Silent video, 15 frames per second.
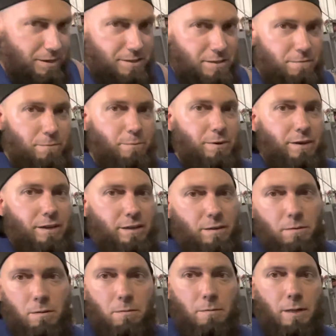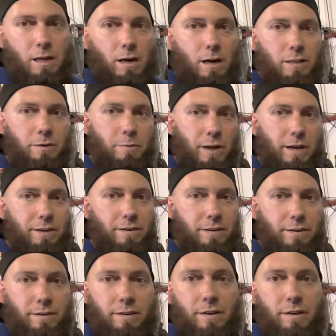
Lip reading: yourself a wing, do what I did.